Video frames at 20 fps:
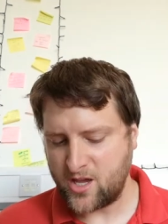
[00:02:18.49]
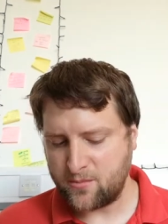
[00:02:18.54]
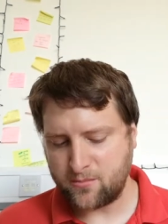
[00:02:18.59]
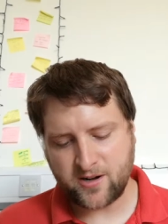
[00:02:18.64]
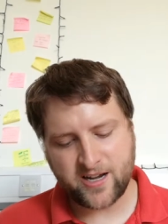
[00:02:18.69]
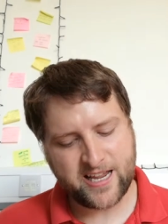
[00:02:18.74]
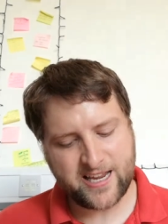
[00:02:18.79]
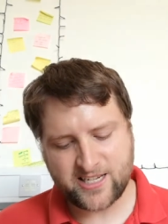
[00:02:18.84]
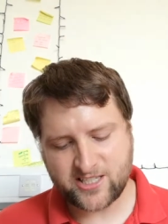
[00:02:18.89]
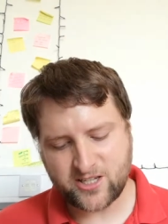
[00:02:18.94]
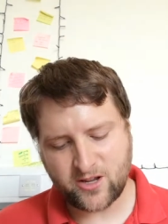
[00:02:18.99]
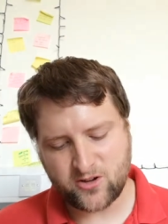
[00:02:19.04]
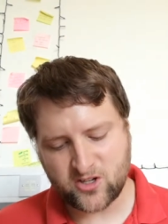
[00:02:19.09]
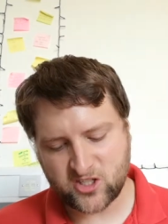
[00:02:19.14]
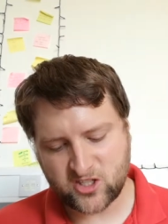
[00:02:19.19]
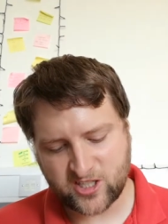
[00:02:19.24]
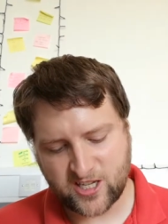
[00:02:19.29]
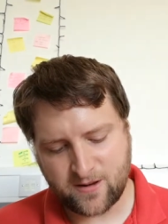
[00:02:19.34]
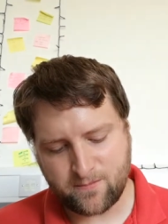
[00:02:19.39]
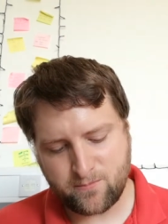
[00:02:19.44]
"Please don't
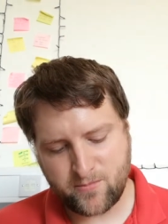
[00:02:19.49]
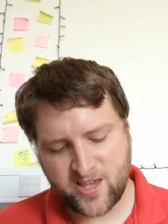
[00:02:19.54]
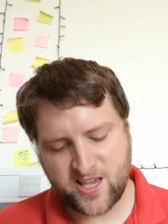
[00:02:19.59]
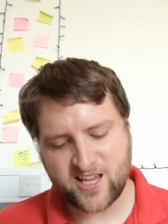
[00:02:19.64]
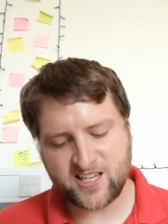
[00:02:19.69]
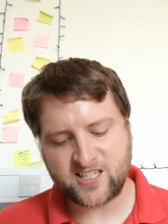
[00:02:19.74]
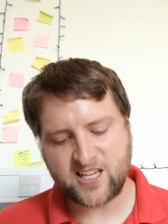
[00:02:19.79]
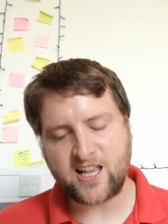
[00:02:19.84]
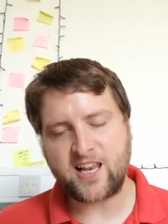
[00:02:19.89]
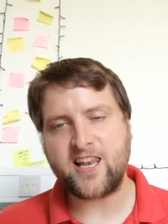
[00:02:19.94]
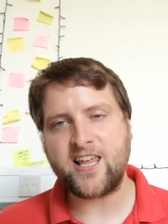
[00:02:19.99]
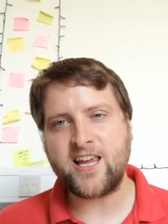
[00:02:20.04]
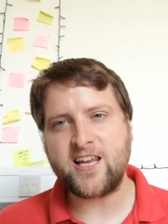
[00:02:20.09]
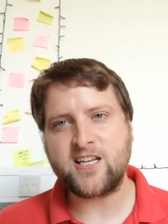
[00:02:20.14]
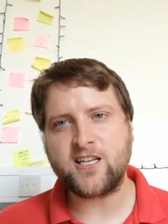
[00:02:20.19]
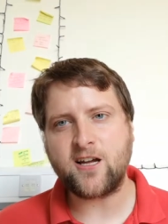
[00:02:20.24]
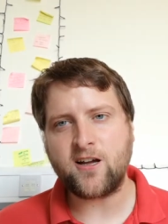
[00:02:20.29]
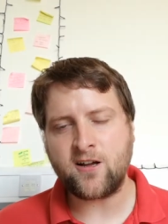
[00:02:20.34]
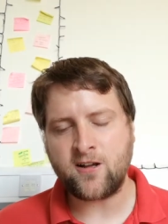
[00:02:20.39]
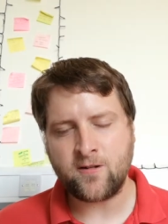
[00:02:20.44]
send me as their
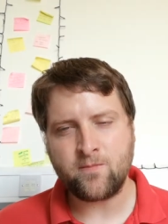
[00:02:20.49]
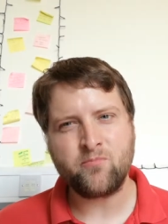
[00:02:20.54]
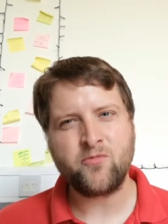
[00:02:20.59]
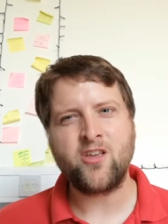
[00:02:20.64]
leader.